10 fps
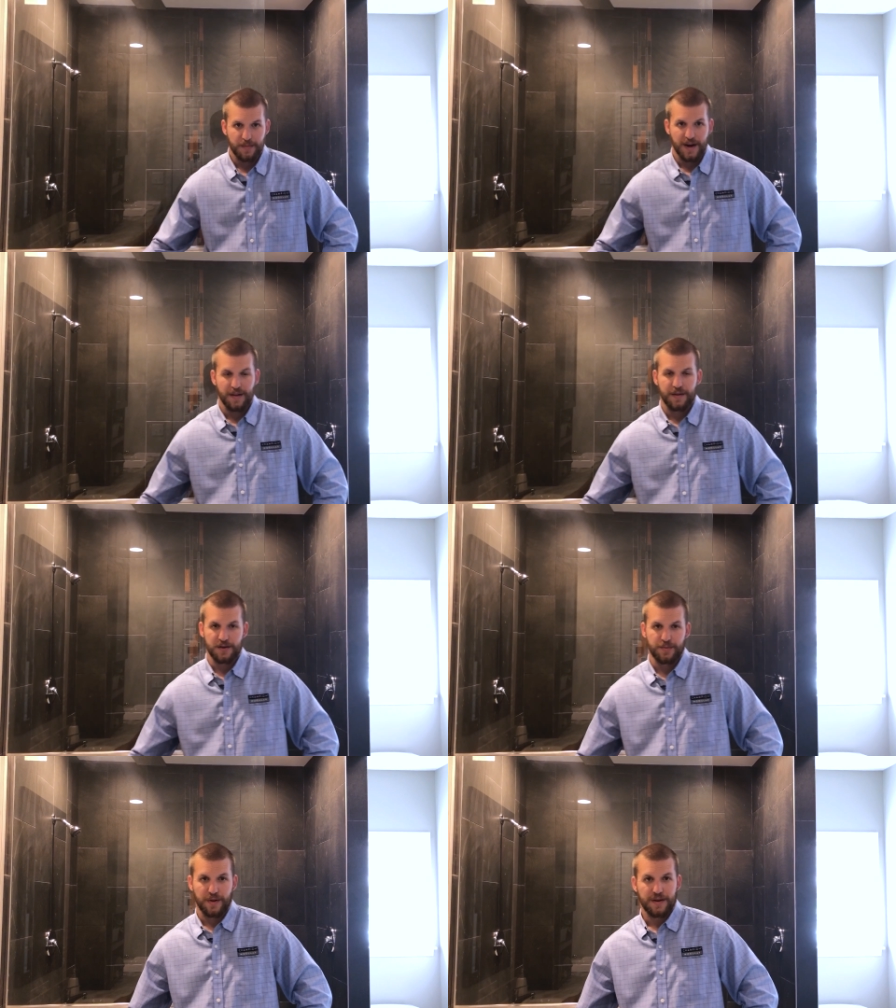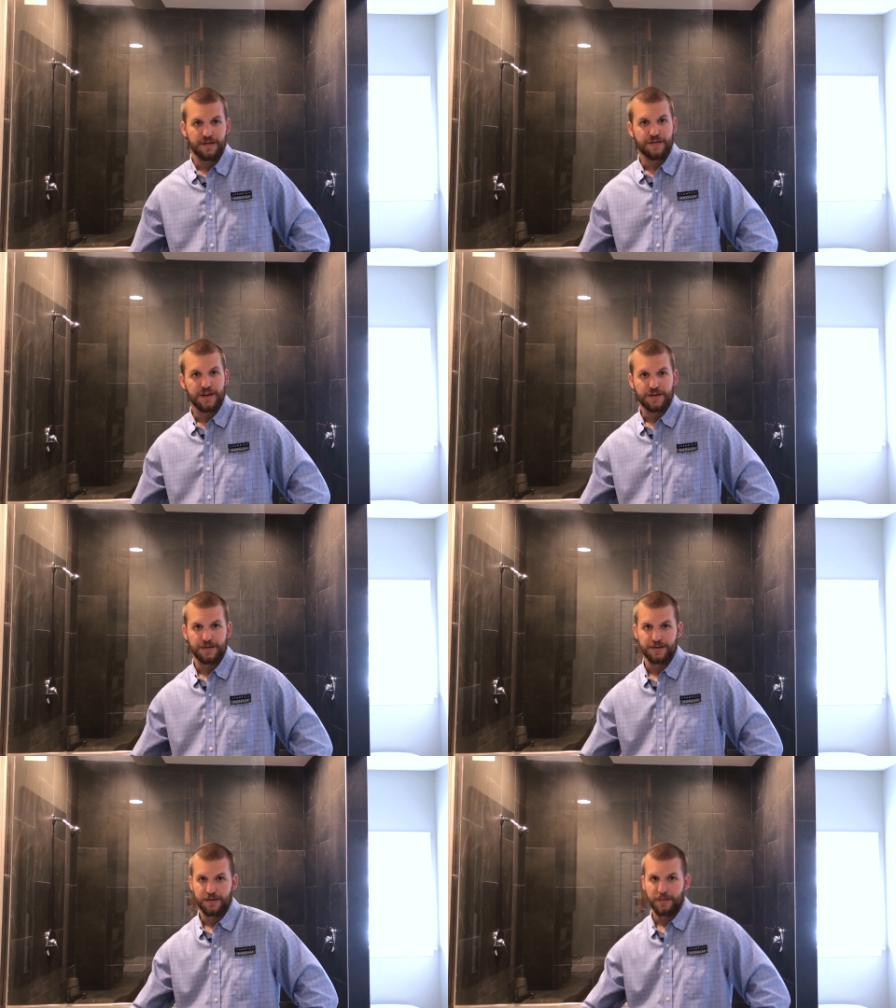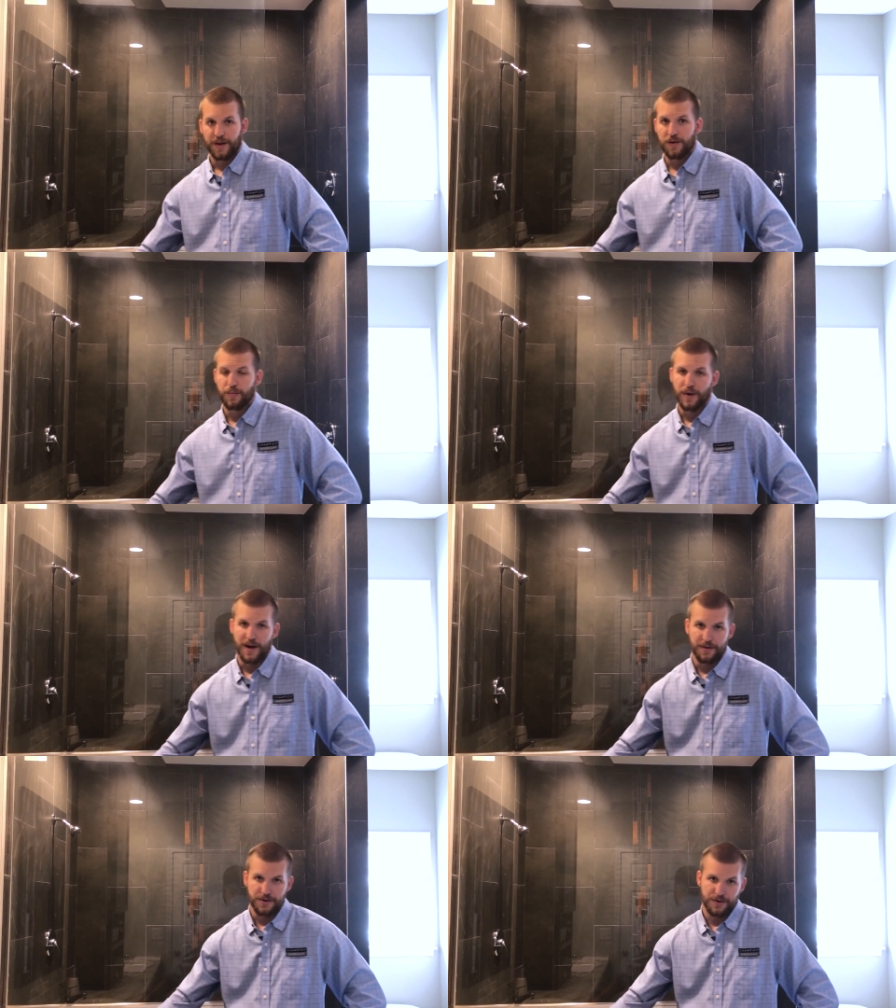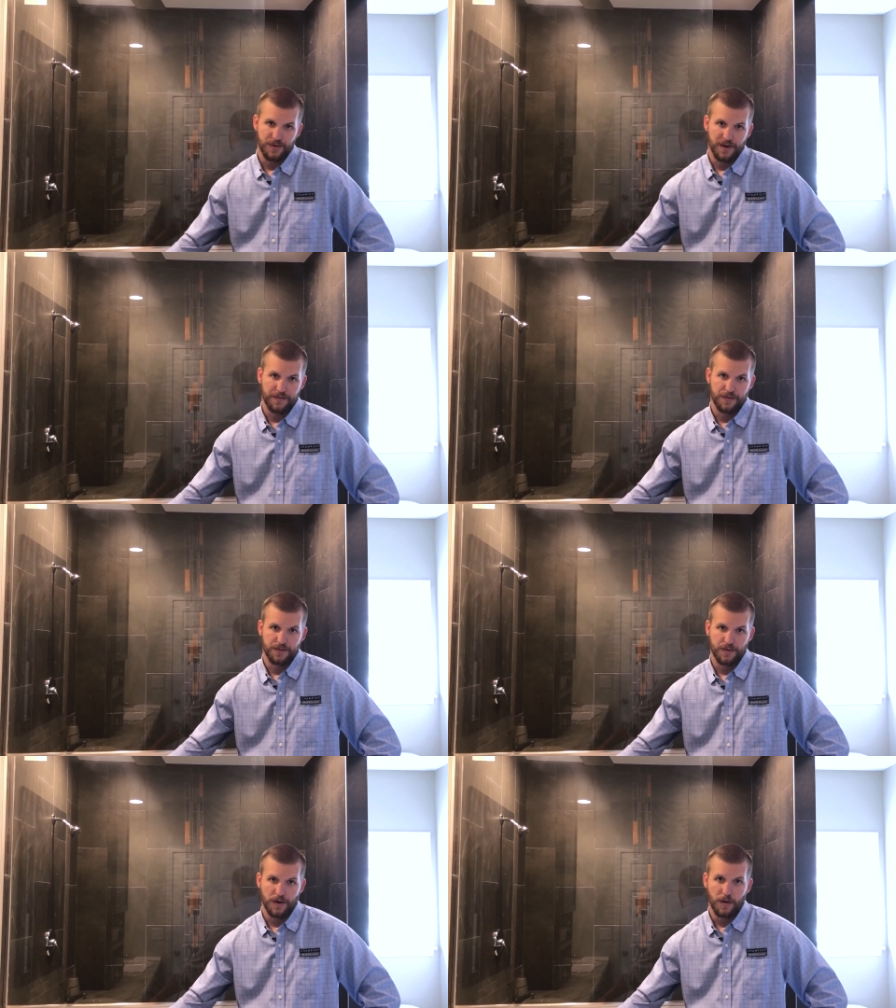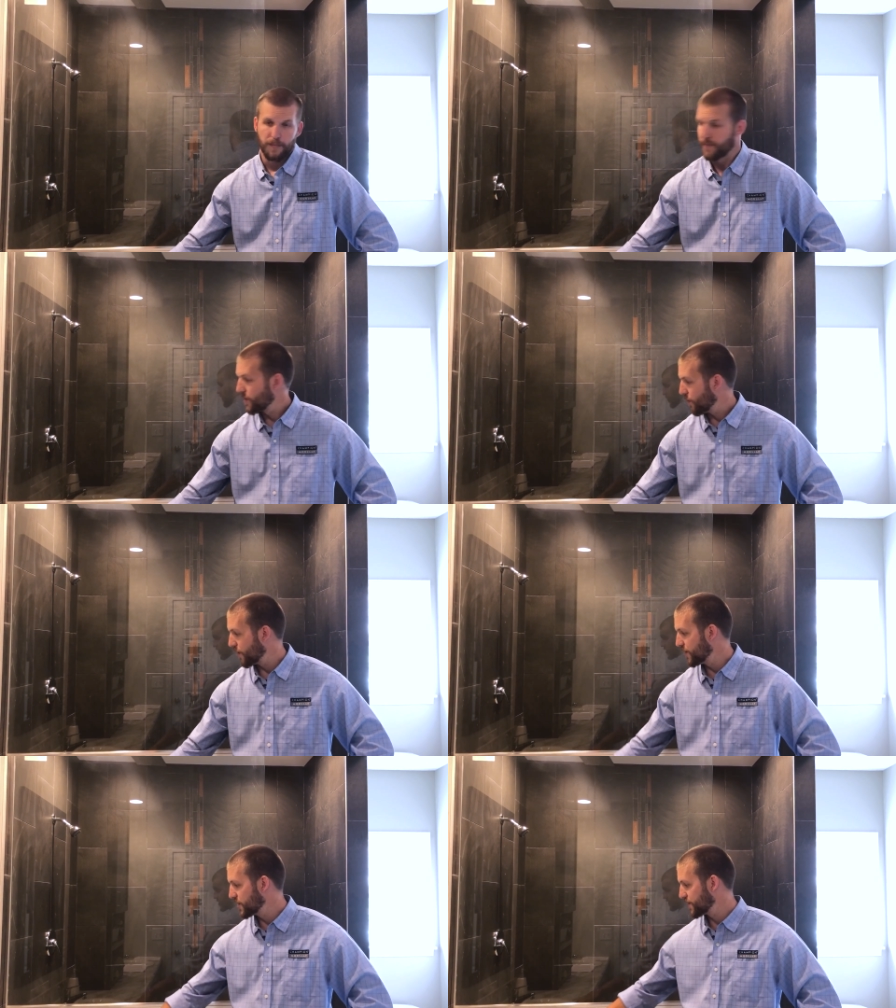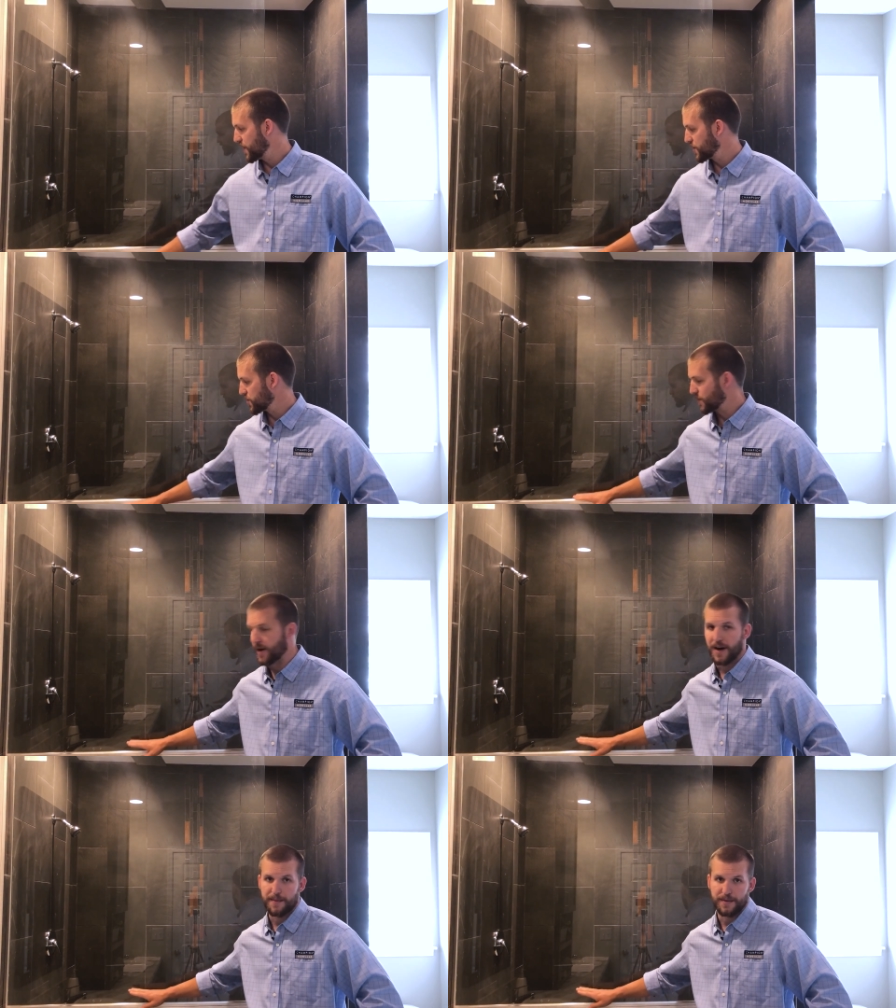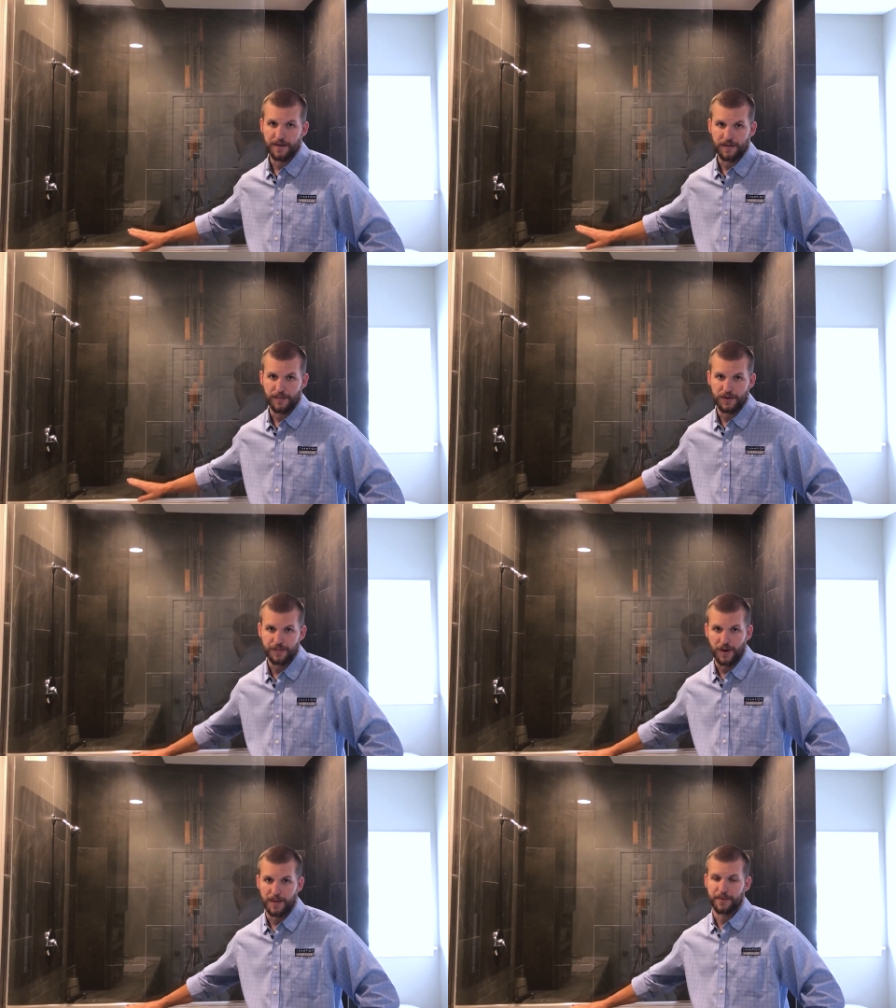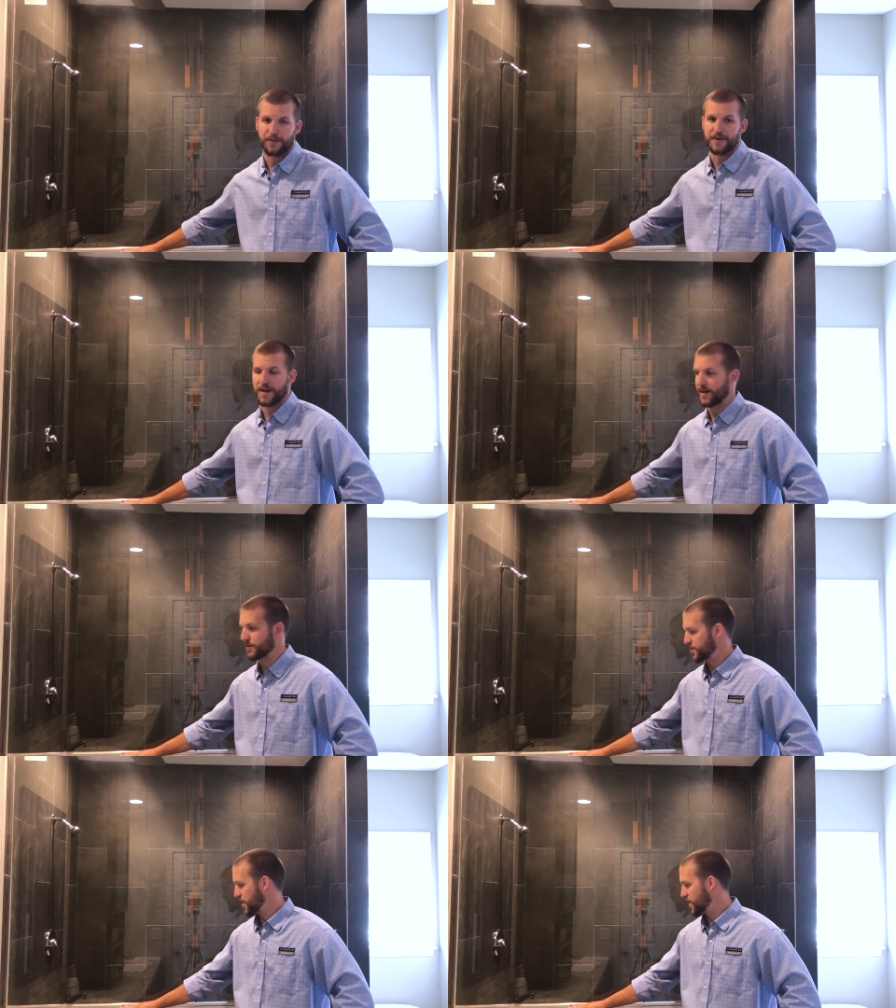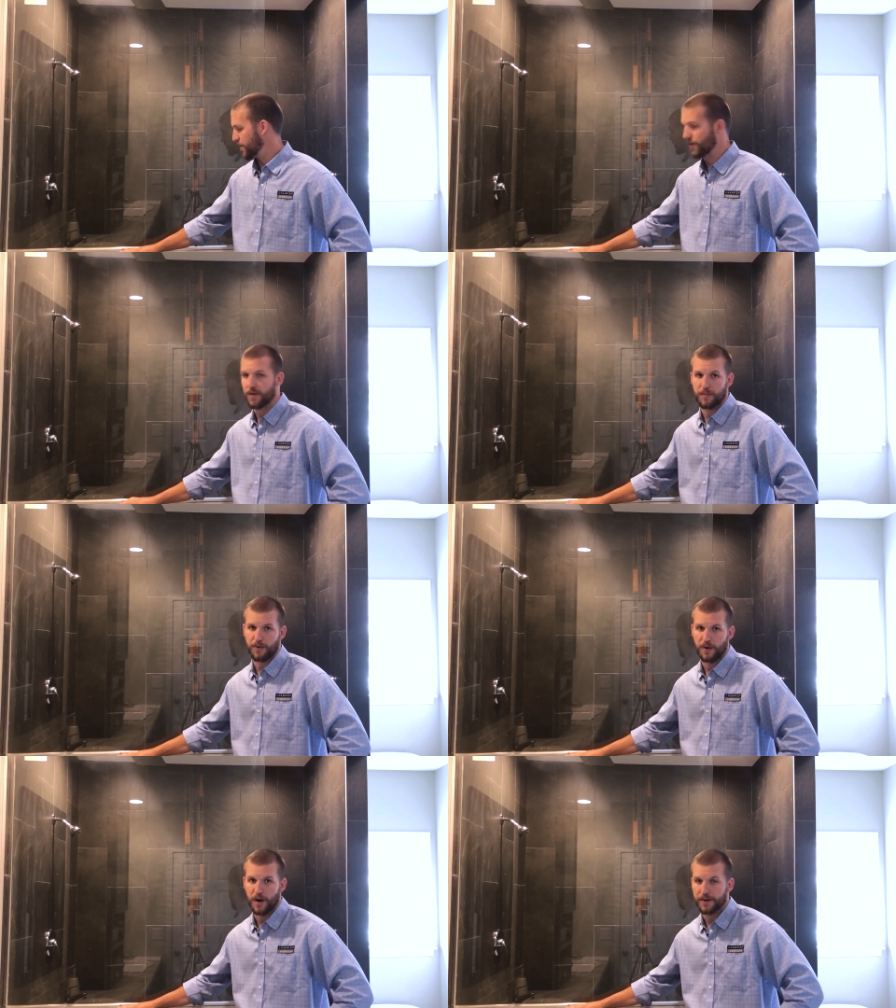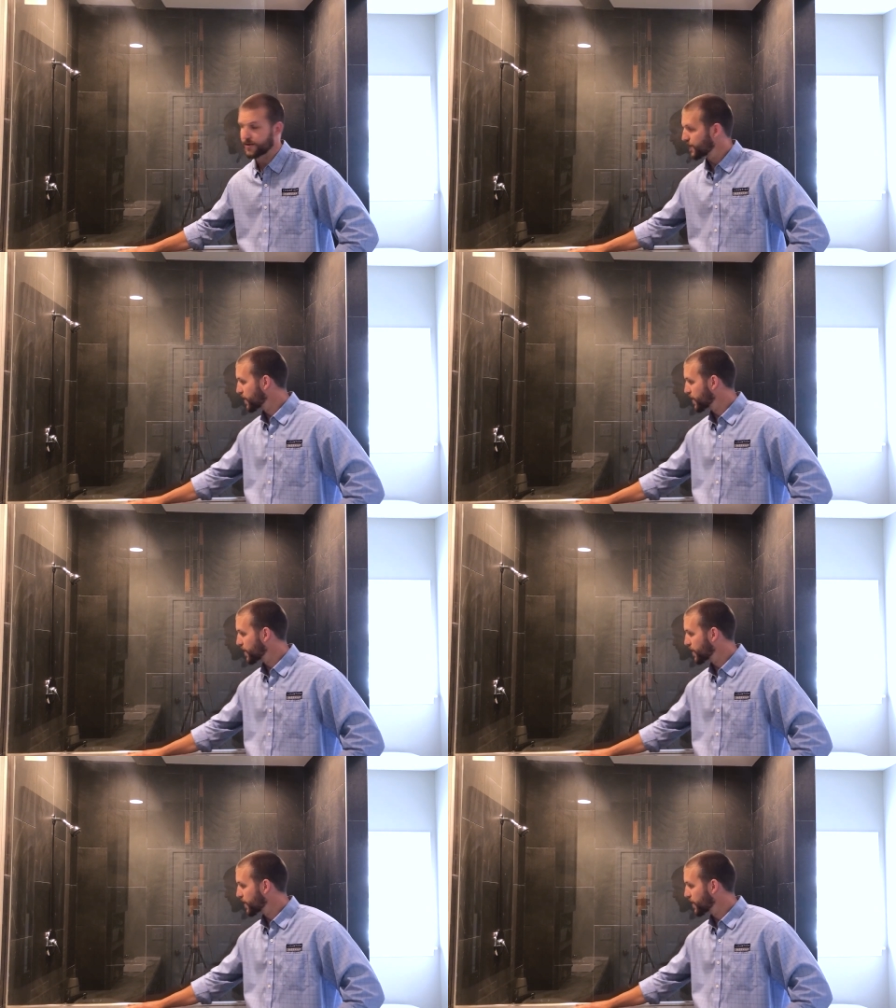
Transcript: bath has plenty of features that'll make you proud to show off your new home. One of these features behind me is our most popular tile shower, the Mirage.